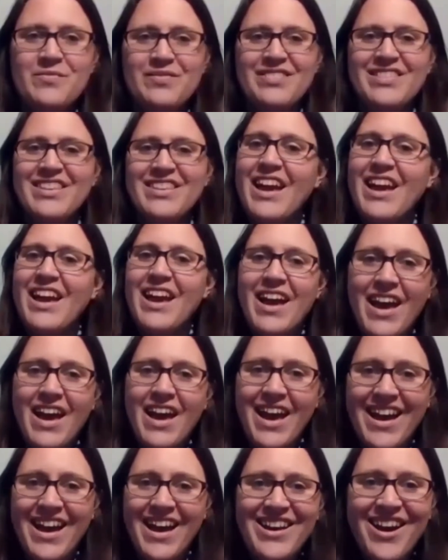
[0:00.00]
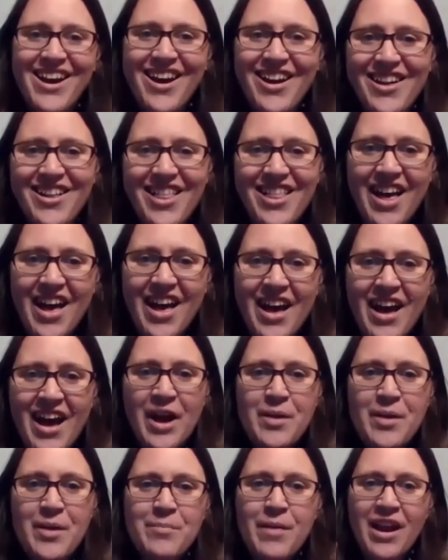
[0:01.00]
in the House. She says she
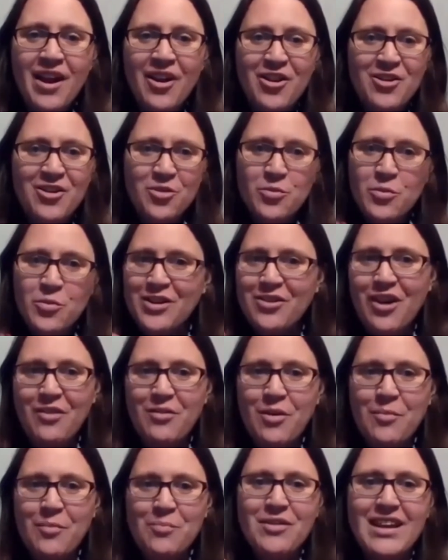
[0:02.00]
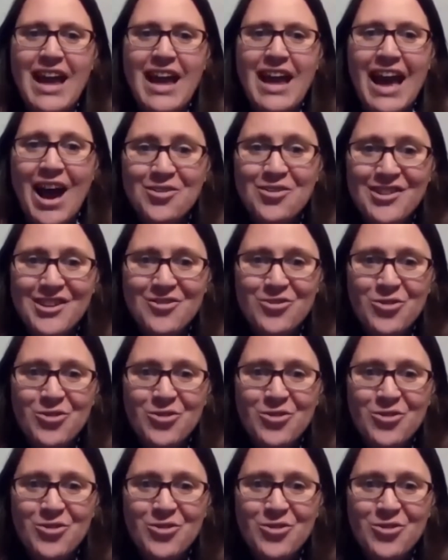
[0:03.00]
hopes to reform the Texas revenue